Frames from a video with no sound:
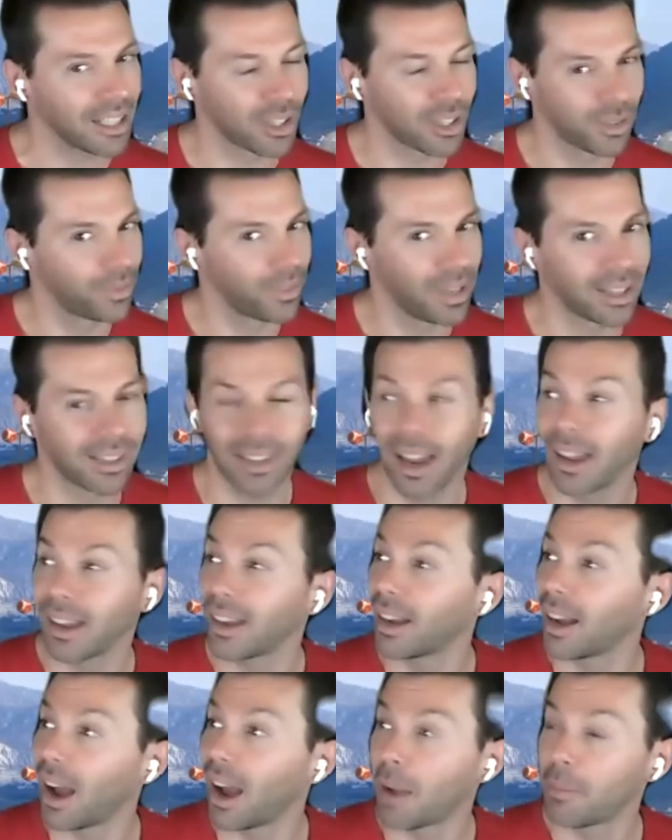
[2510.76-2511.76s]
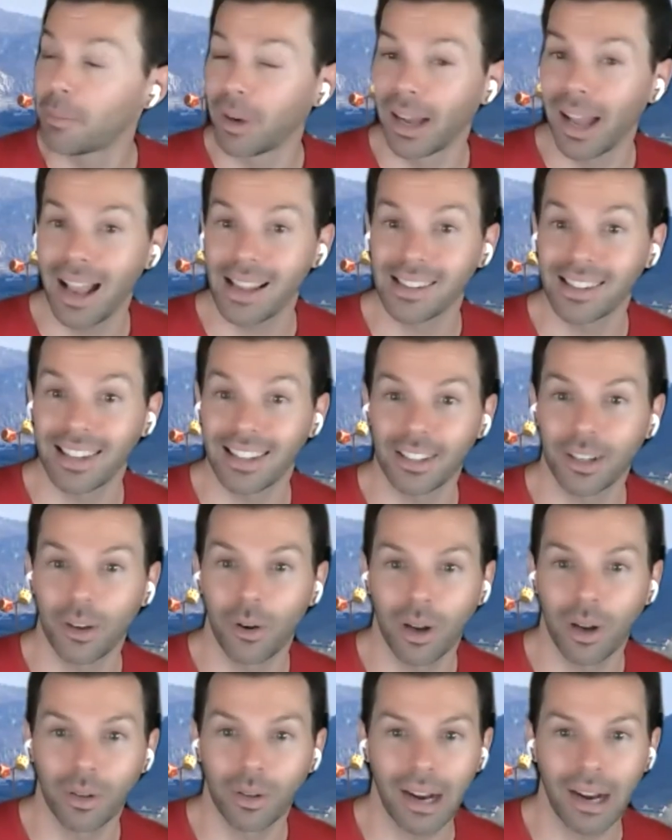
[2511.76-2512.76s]
fixed. I'm hesitant to
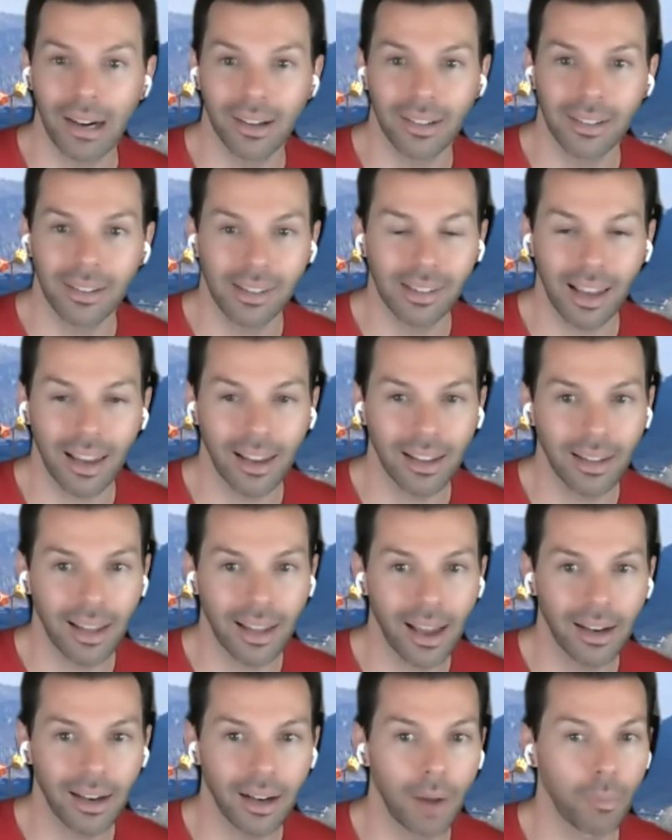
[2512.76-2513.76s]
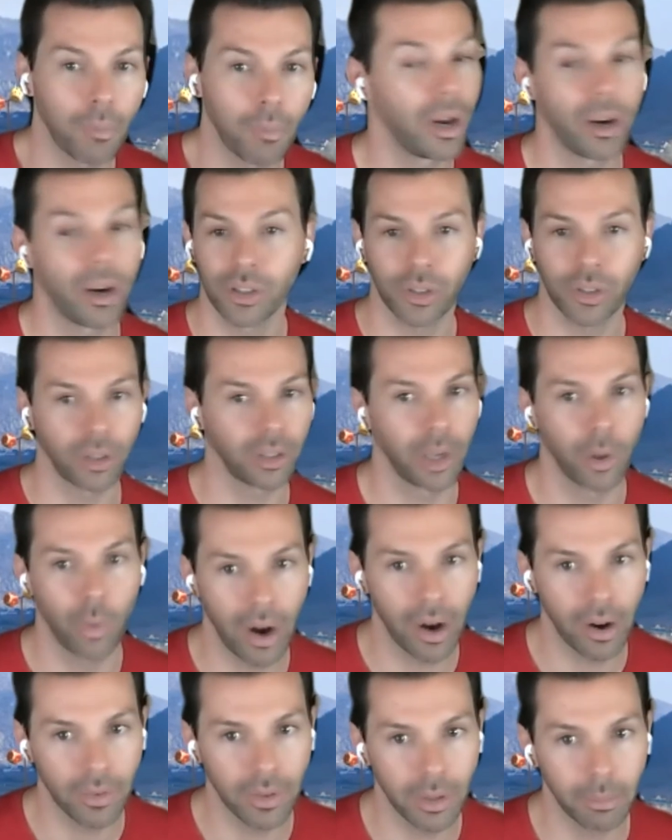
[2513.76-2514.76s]
go on record saying that. We are certainly
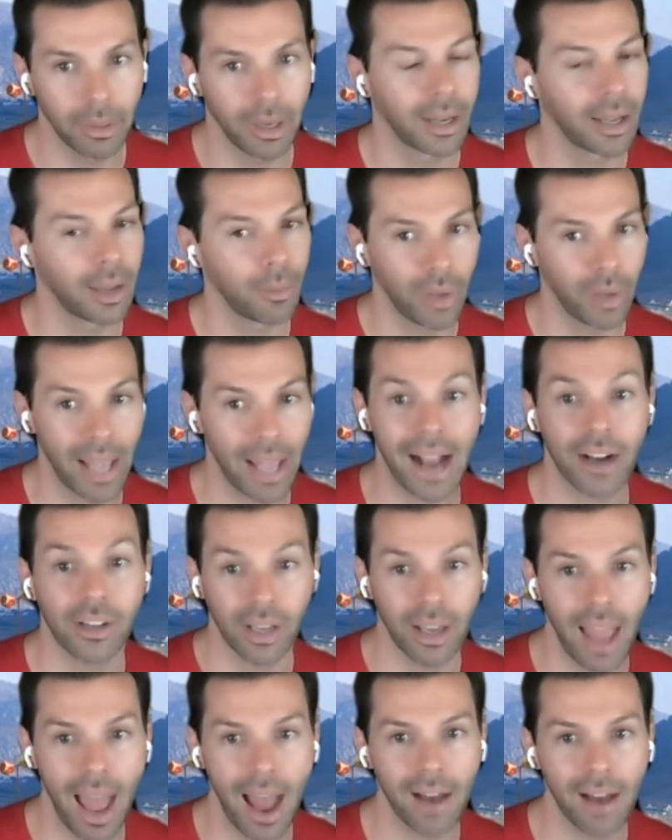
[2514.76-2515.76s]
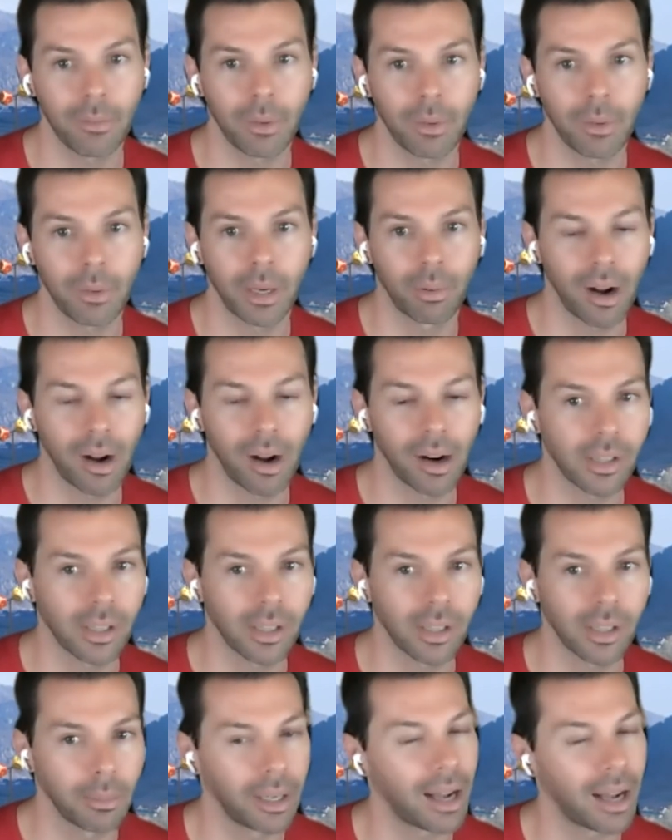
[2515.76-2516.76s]
aware of the bug, and we actually have been in
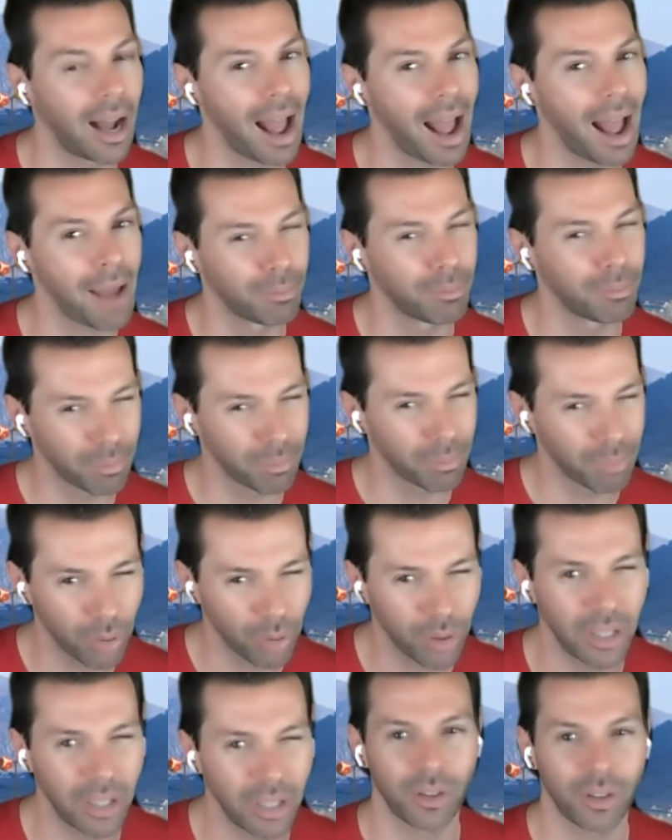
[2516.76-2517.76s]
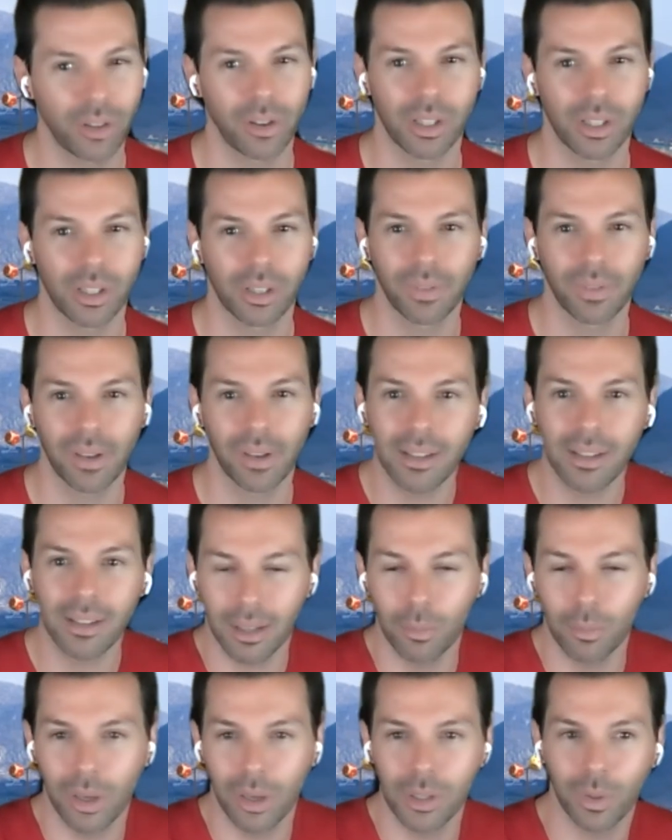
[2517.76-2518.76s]
progress of the bug. I'm pretty sure it's fixed
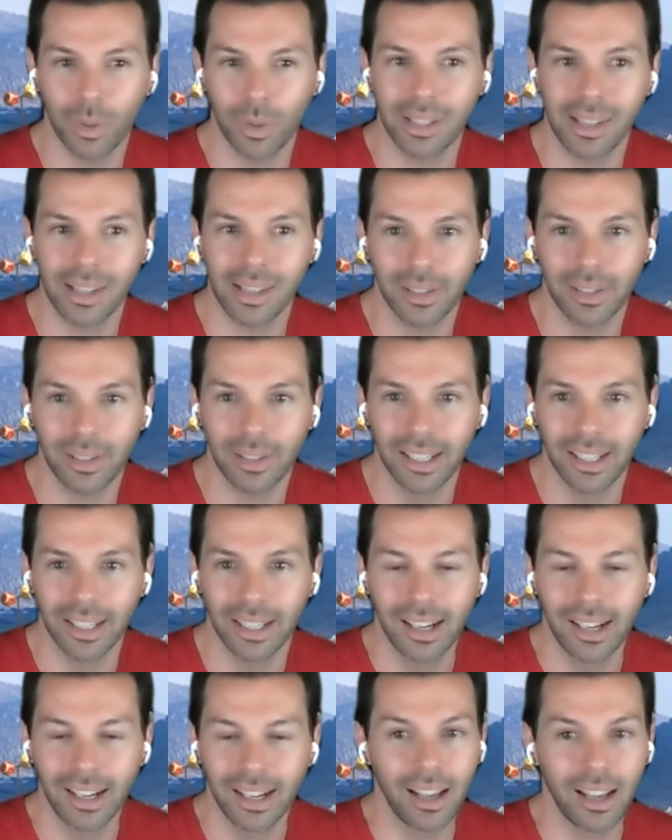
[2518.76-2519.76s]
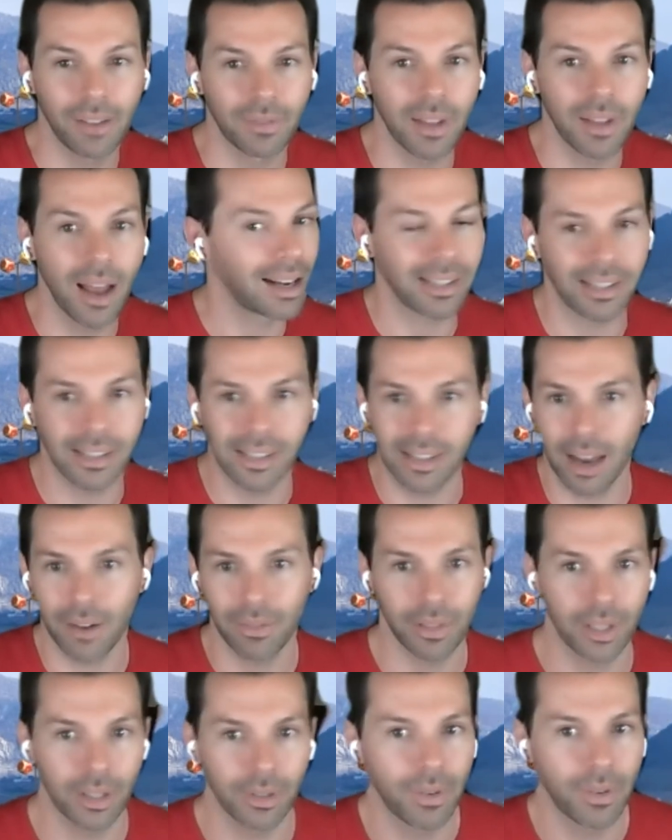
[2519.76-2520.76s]
in 127. If not, it's
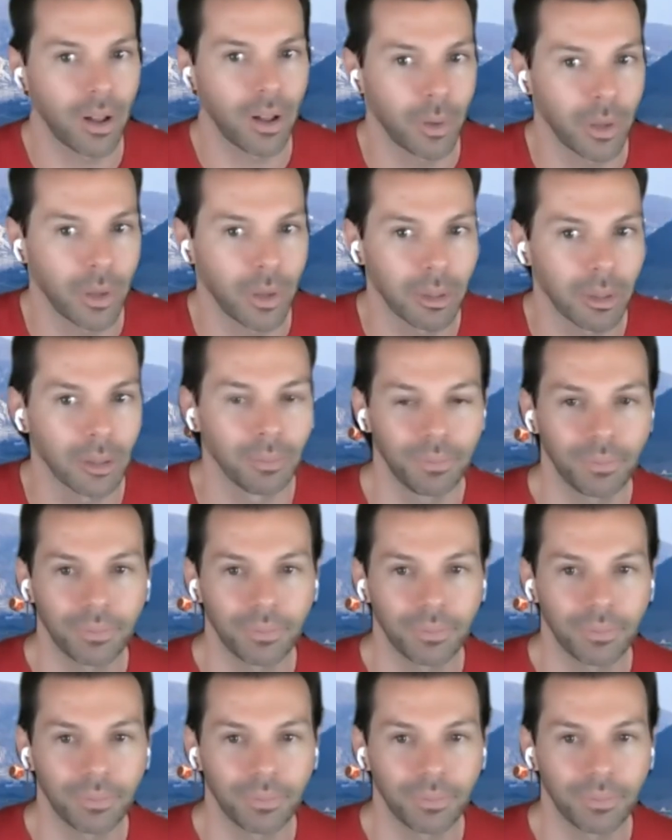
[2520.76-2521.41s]
definitely the following build.